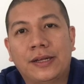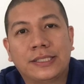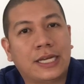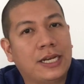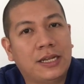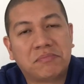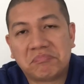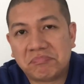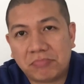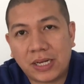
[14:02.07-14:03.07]
sana
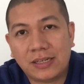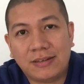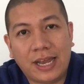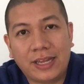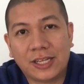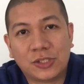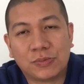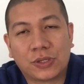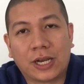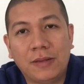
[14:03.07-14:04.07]
mag-like and
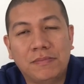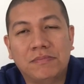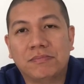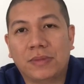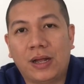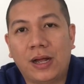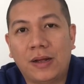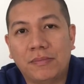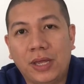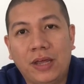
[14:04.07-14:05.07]
subscribe
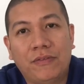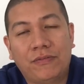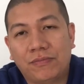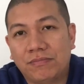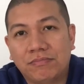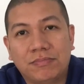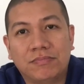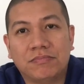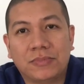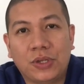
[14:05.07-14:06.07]
if
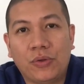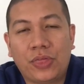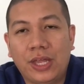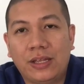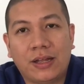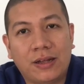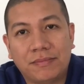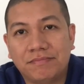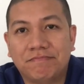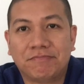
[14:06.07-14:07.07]
you think
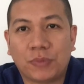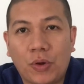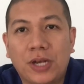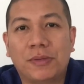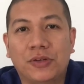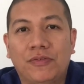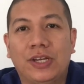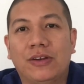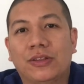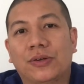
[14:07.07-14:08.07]
okay naman yung
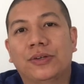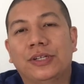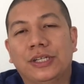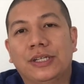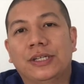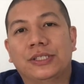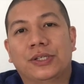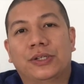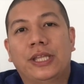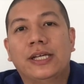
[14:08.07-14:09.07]
video nito.
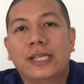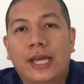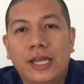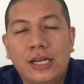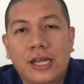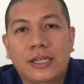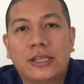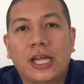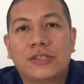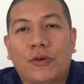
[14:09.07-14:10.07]
So, thanks again and
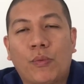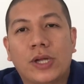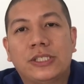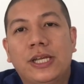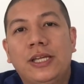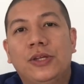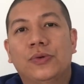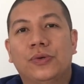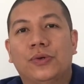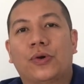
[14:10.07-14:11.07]
thanks for watching
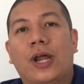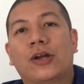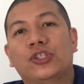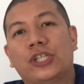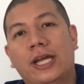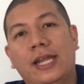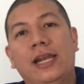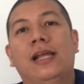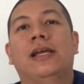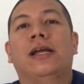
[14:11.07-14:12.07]
yung Oragon
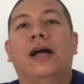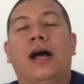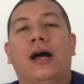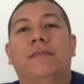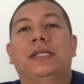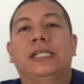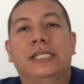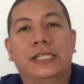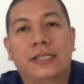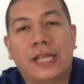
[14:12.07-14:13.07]
Channel. This
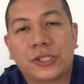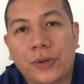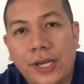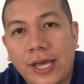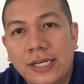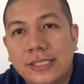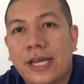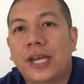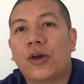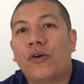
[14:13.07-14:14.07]
is Nestor again, signing